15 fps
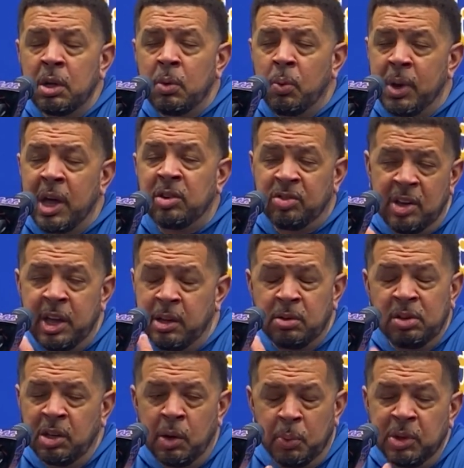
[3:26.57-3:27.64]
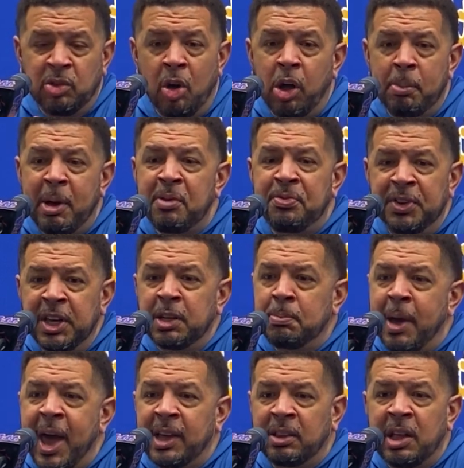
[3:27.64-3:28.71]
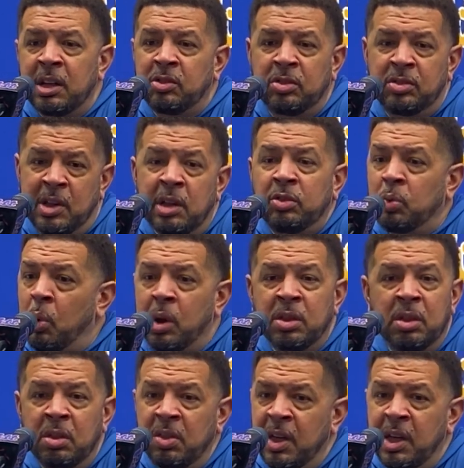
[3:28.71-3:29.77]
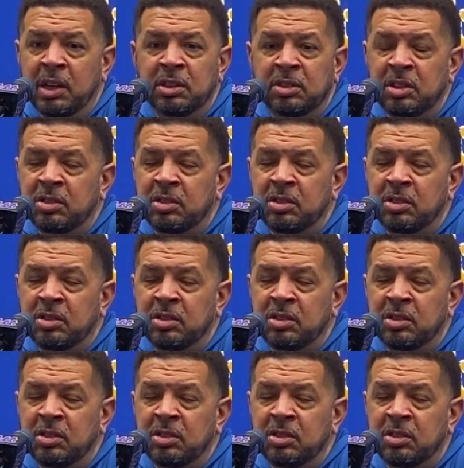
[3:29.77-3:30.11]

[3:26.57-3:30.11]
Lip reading: When I say, you know, we talk about feedback, that's one of the things.